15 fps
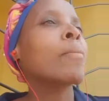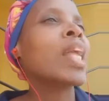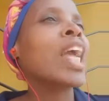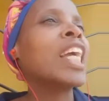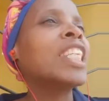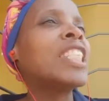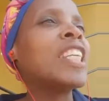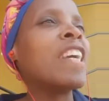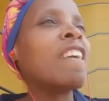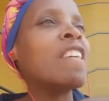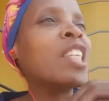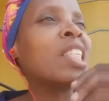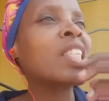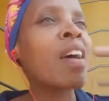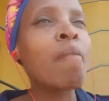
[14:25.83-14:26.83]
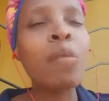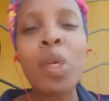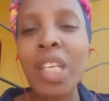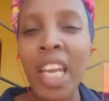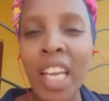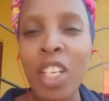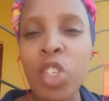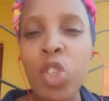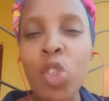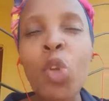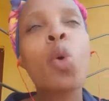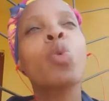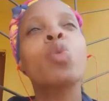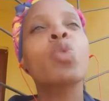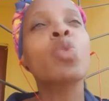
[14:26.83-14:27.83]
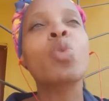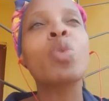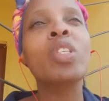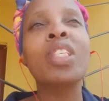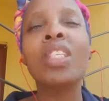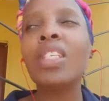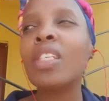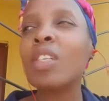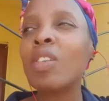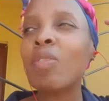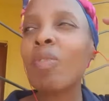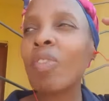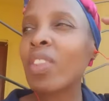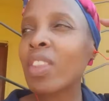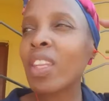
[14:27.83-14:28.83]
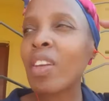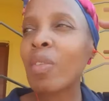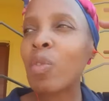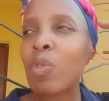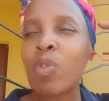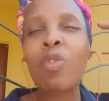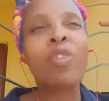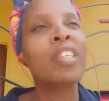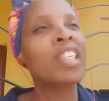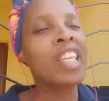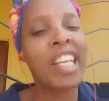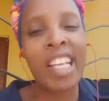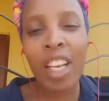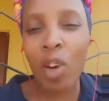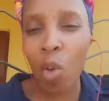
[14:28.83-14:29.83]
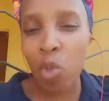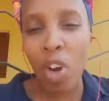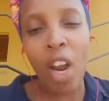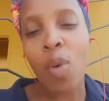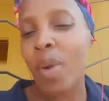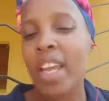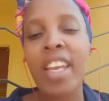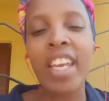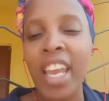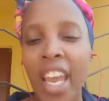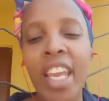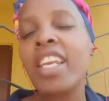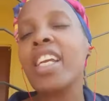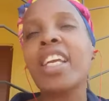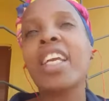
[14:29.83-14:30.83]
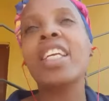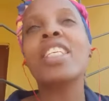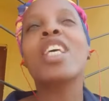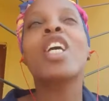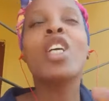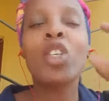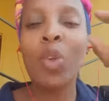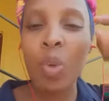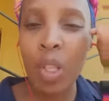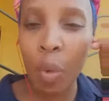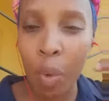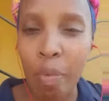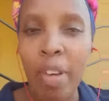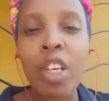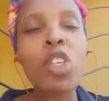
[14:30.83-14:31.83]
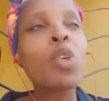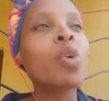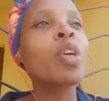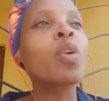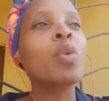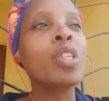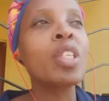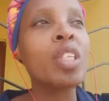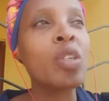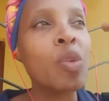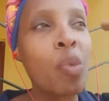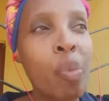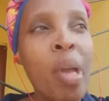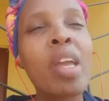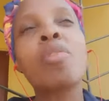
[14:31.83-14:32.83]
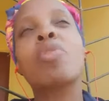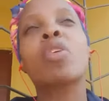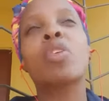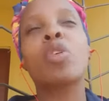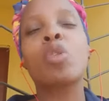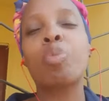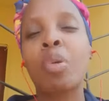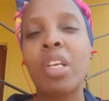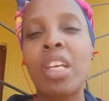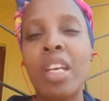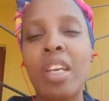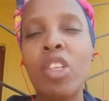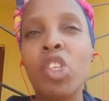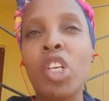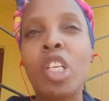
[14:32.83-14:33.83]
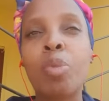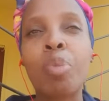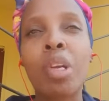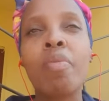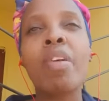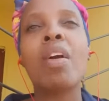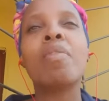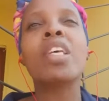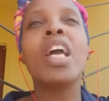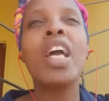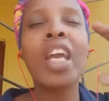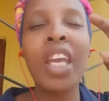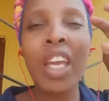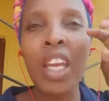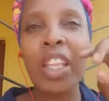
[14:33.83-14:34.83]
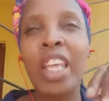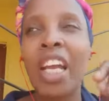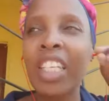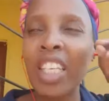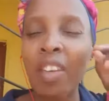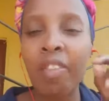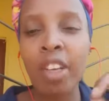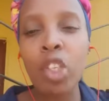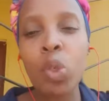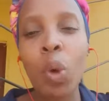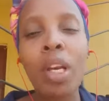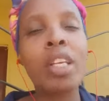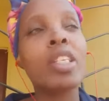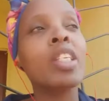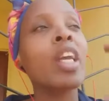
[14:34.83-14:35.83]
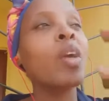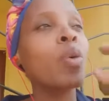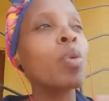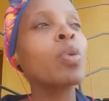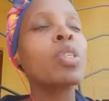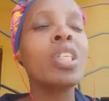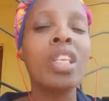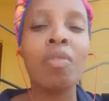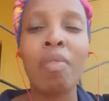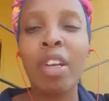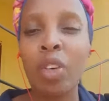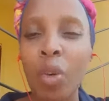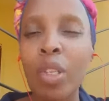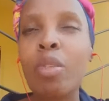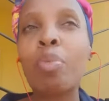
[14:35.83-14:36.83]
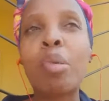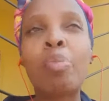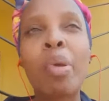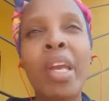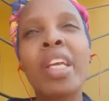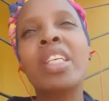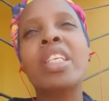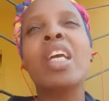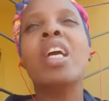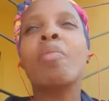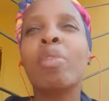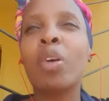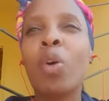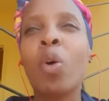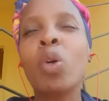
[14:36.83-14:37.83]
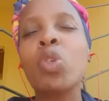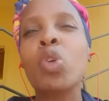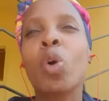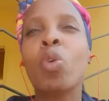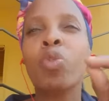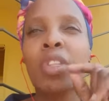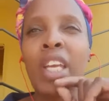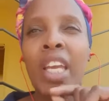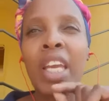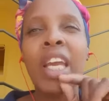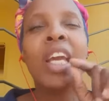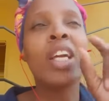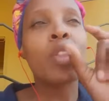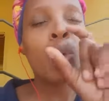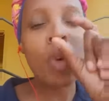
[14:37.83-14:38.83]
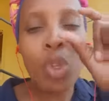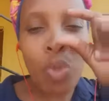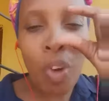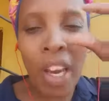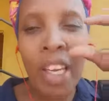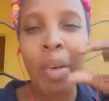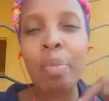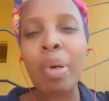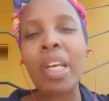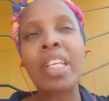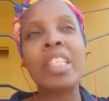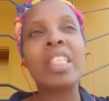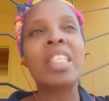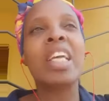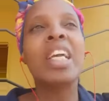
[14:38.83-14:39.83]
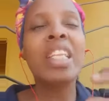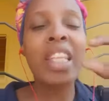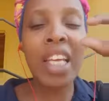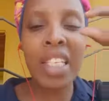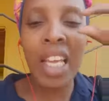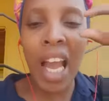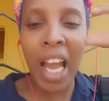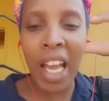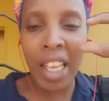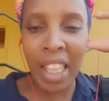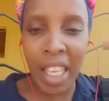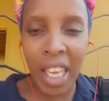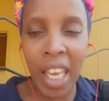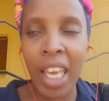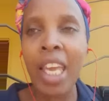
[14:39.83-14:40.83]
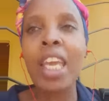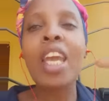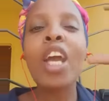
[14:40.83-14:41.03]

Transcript: and somebody else knows Uguti, value in any case, so they will make sure you pay for those insurance premiums. That eventuality, they might not be paid because of those fine prints that are there.